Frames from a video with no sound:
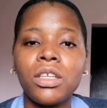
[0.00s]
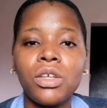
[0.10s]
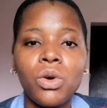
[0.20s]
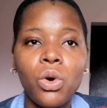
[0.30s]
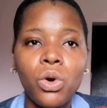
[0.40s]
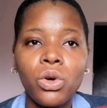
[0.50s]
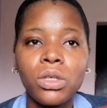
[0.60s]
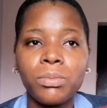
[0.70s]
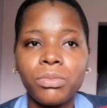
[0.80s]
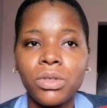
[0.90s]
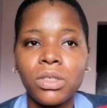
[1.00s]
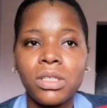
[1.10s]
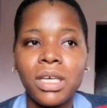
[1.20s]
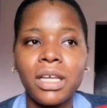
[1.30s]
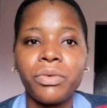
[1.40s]
the hole
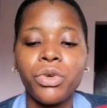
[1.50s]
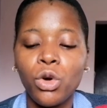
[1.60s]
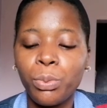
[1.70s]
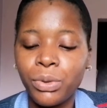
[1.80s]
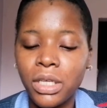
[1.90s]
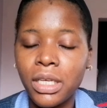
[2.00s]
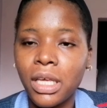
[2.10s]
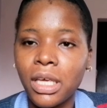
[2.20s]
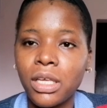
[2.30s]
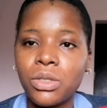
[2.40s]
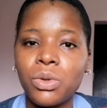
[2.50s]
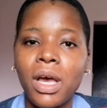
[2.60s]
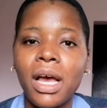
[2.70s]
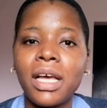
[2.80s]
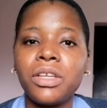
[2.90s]
started reopening again. So
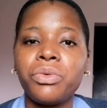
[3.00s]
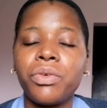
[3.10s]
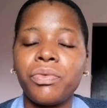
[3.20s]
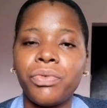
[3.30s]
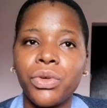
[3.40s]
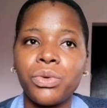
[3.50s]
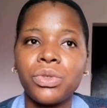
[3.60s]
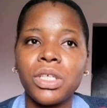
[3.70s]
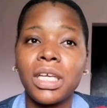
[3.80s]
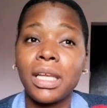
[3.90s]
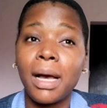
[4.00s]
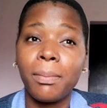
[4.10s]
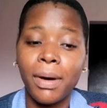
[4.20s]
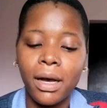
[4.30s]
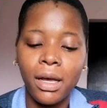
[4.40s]
I had it refilled in
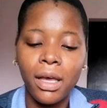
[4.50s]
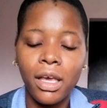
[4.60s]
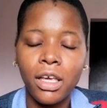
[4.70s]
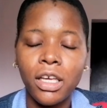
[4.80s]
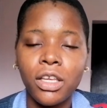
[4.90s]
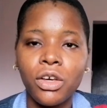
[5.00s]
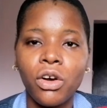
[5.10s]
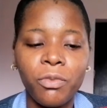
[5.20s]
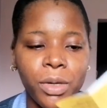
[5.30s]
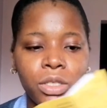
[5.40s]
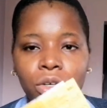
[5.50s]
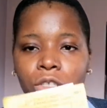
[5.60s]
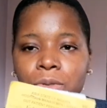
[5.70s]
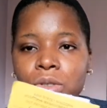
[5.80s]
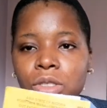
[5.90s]
Aba, in a government
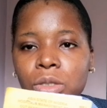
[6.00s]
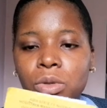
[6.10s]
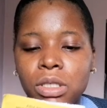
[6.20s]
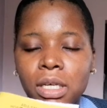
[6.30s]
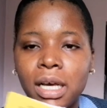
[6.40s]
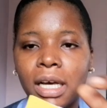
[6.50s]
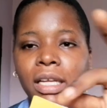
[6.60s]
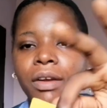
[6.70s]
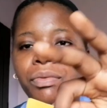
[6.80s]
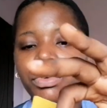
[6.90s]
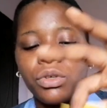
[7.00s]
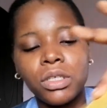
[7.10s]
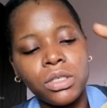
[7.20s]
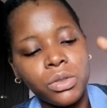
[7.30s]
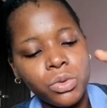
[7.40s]
hospital. This was the card. I refilled
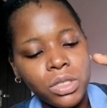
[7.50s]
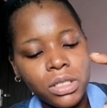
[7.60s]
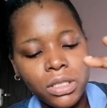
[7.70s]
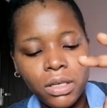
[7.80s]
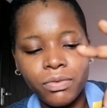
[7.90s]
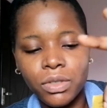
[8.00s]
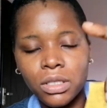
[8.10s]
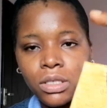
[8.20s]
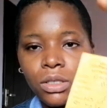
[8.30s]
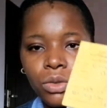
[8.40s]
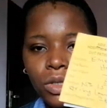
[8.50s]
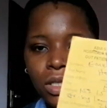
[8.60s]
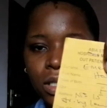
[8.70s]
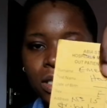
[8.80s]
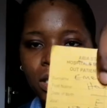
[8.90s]
it in 2017,
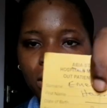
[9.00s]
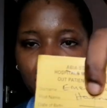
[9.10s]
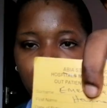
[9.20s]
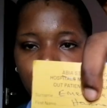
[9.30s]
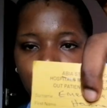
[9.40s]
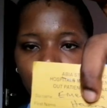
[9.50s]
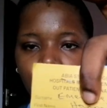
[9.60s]
26th